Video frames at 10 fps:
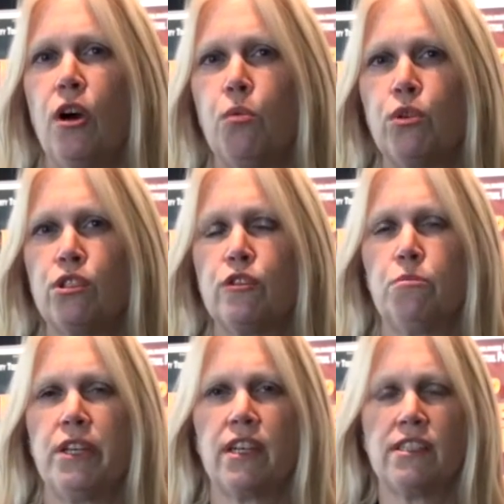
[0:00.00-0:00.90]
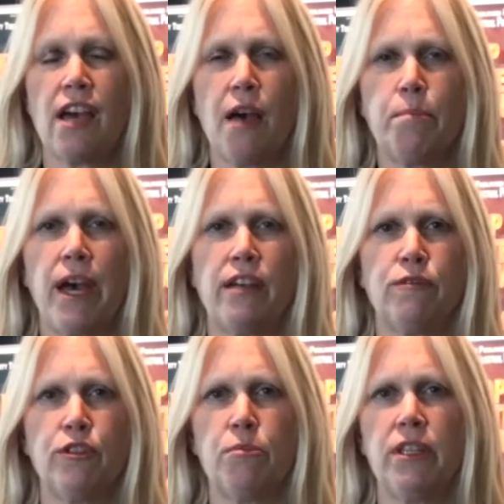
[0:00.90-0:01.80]
awards for being a top patent
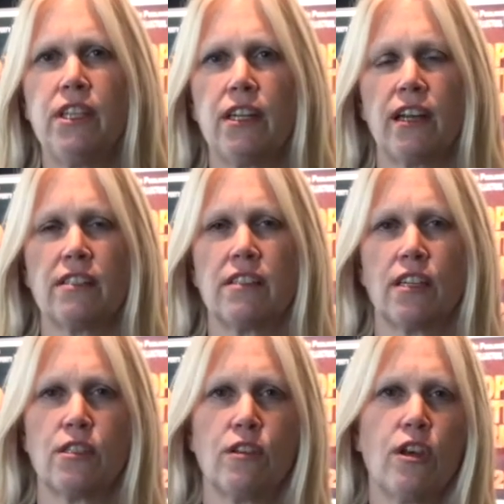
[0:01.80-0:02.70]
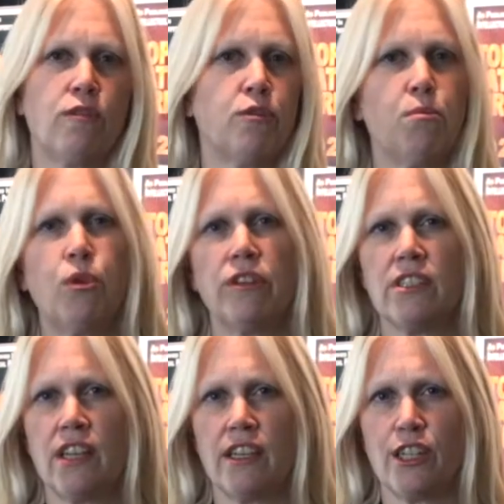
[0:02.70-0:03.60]
firm in the United States for more
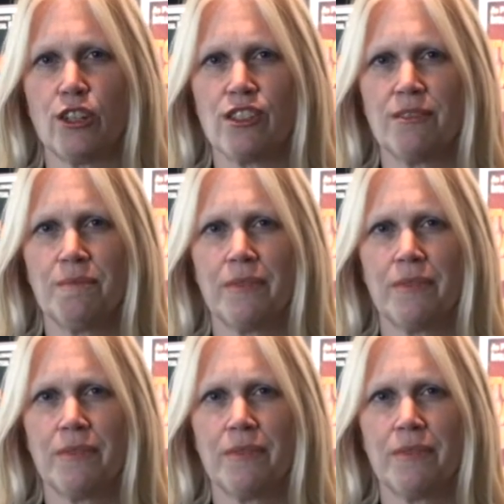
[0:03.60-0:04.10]
than 10 years.